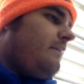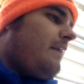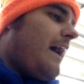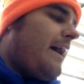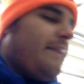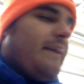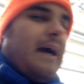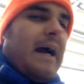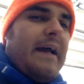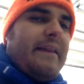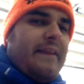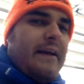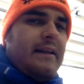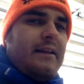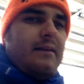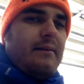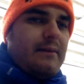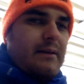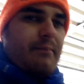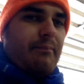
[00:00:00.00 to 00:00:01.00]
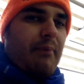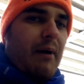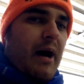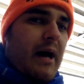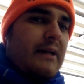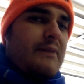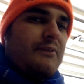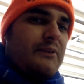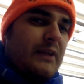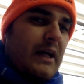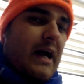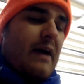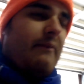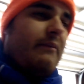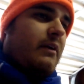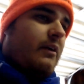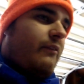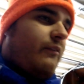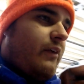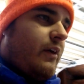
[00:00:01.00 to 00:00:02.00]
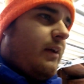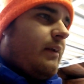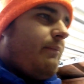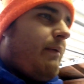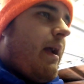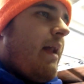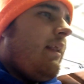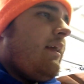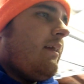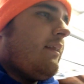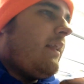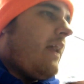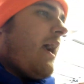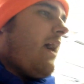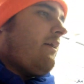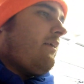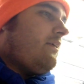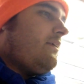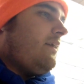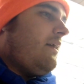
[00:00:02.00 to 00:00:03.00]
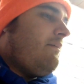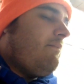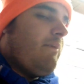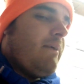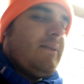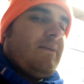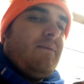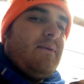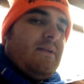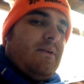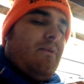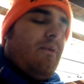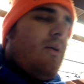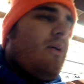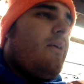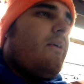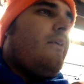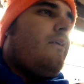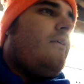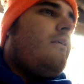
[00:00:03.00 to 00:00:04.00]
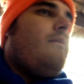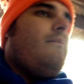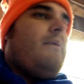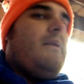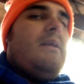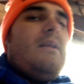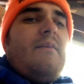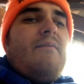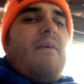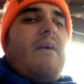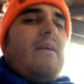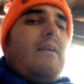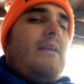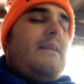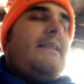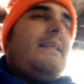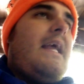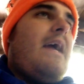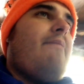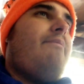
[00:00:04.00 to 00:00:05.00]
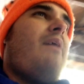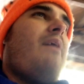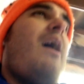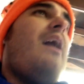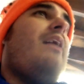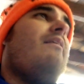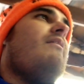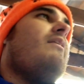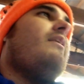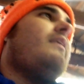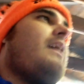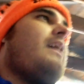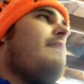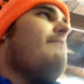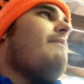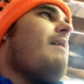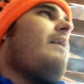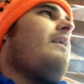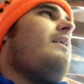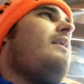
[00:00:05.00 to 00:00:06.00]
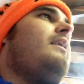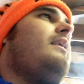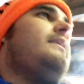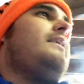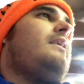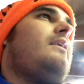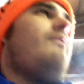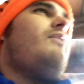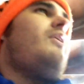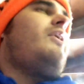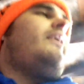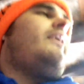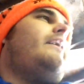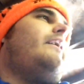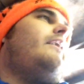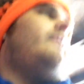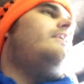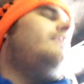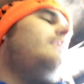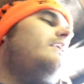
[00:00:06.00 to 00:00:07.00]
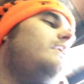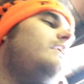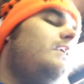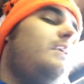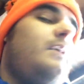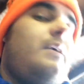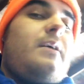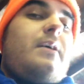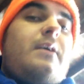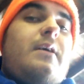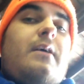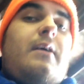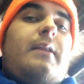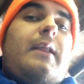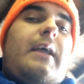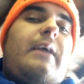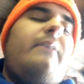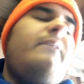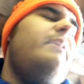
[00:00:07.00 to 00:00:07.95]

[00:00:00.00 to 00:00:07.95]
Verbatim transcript: I, th- I think that the box was having a freaking panic attack or something because it wasn't working. But then it finally snapped out of it and came back on and started working again. I'm like,